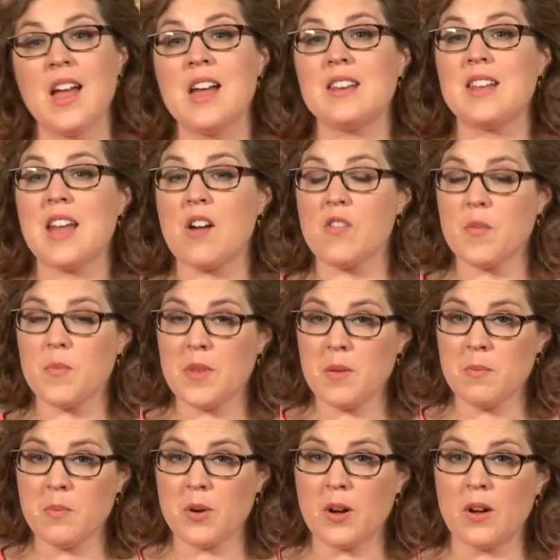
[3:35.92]
Now
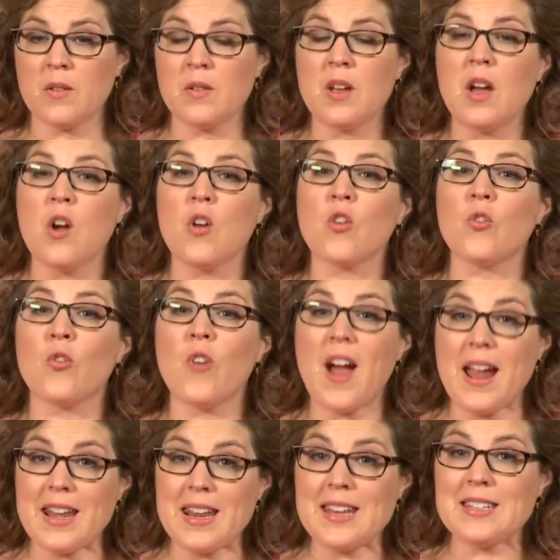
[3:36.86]
remember,
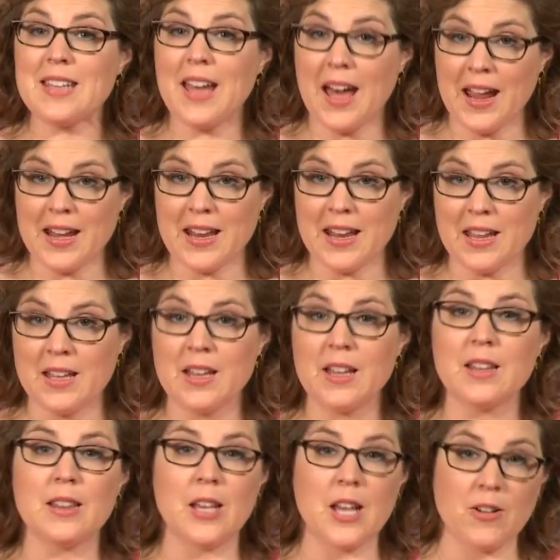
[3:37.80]
righty-tighty,
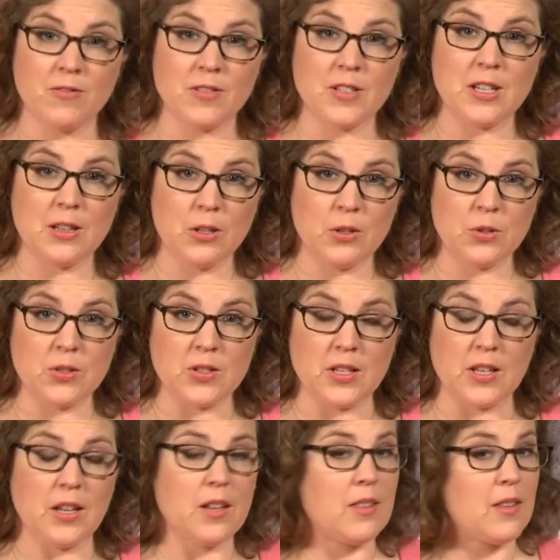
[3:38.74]

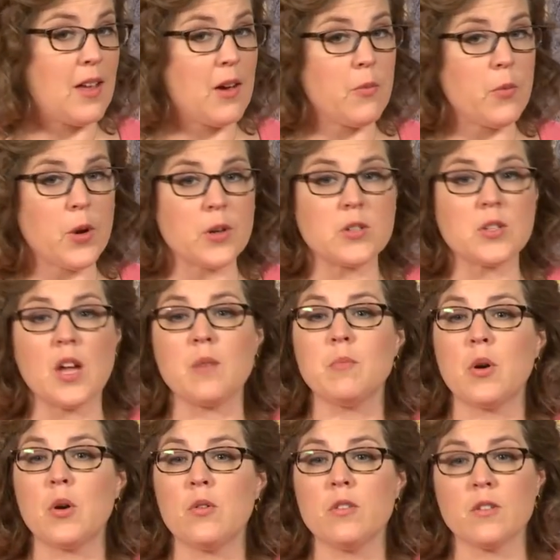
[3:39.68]
lefty-loosey, and that works on
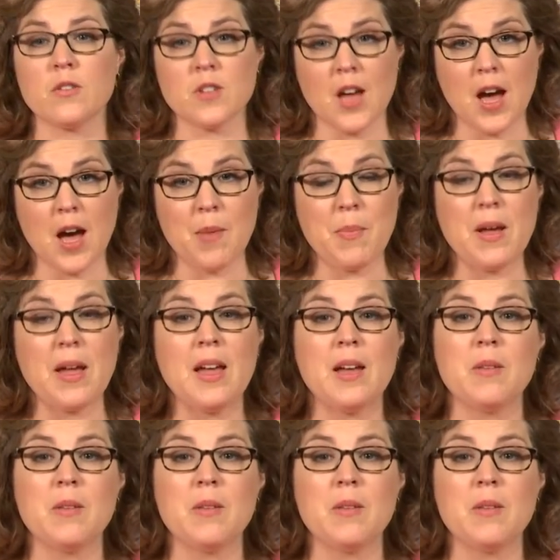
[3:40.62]
both your top